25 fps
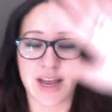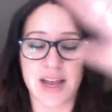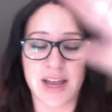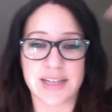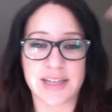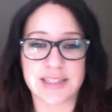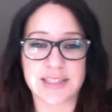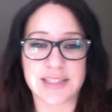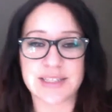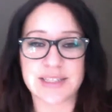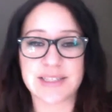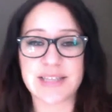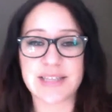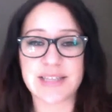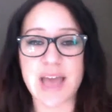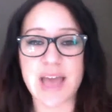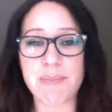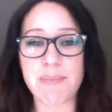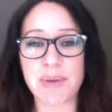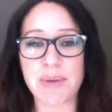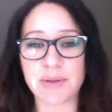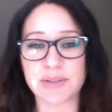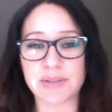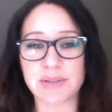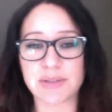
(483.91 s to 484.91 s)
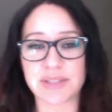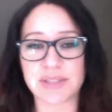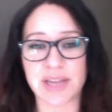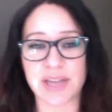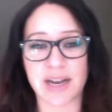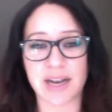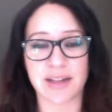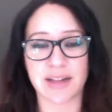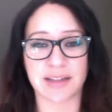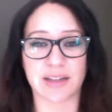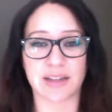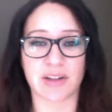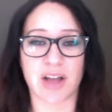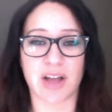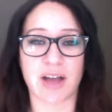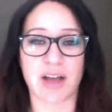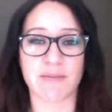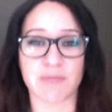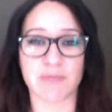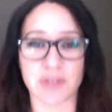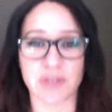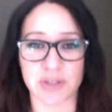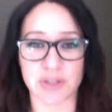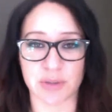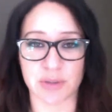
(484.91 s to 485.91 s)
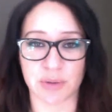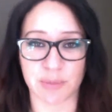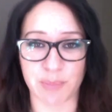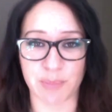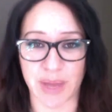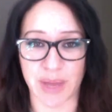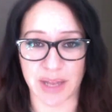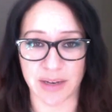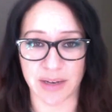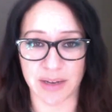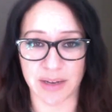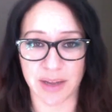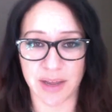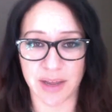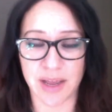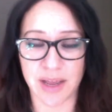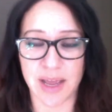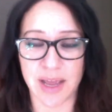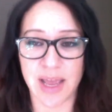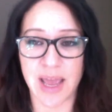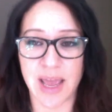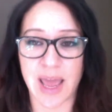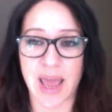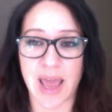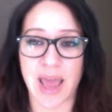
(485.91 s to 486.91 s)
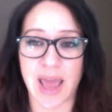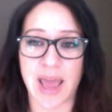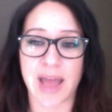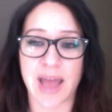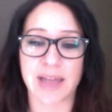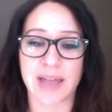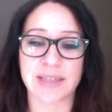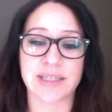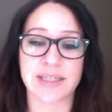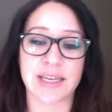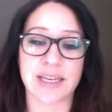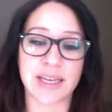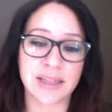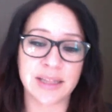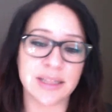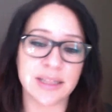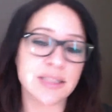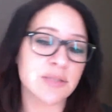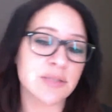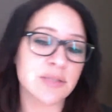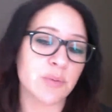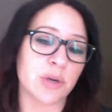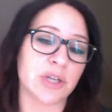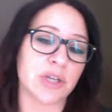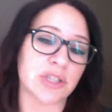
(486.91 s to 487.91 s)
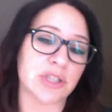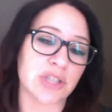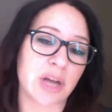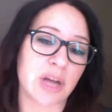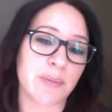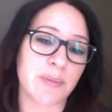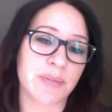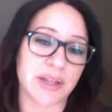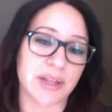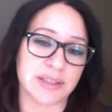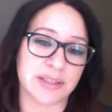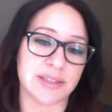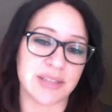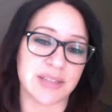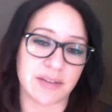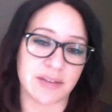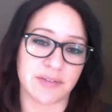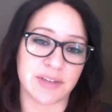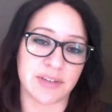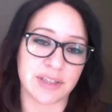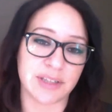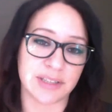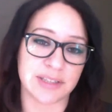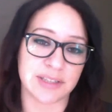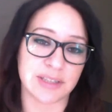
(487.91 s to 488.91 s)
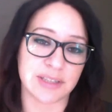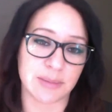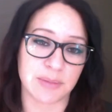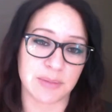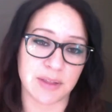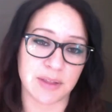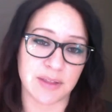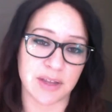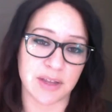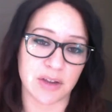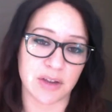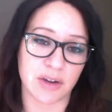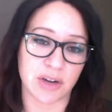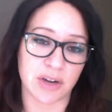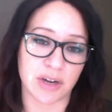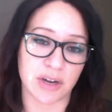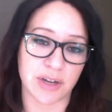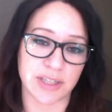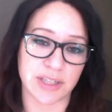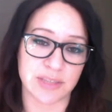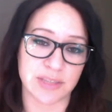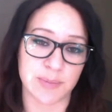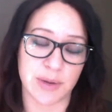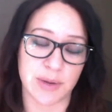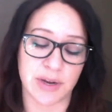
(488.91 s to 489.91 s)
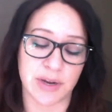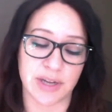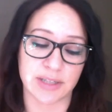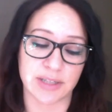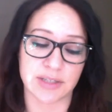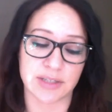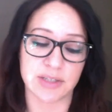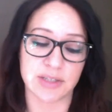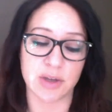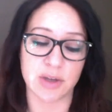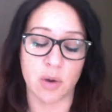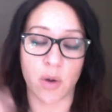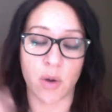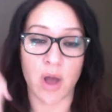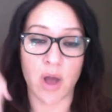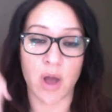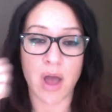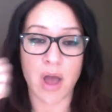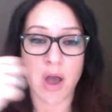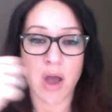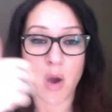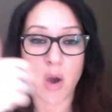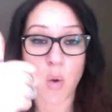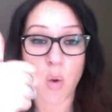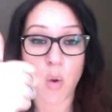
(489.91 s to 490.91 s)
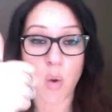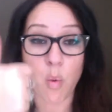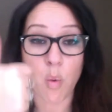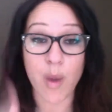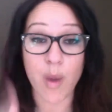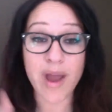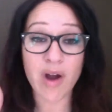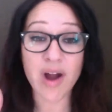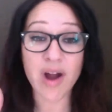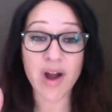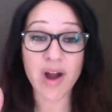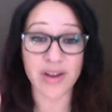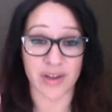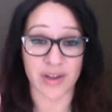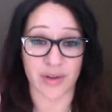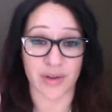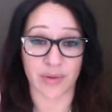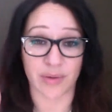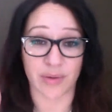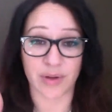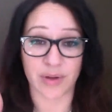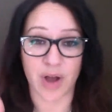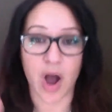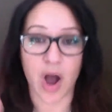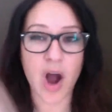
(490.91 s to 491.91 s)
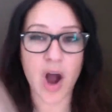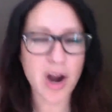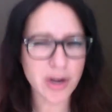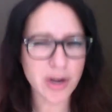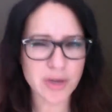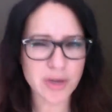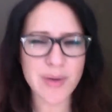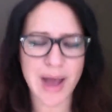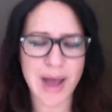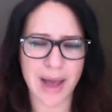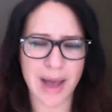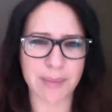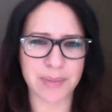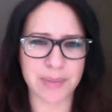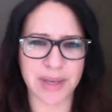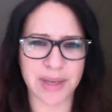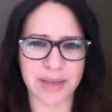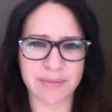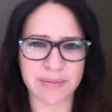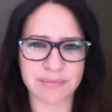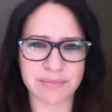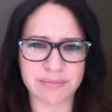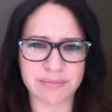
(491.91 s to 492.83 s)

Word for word: Step outside of that little comfort zone a bit. And in this workshop, that's definitely something that you're going to experience. So where are you? Are you happy?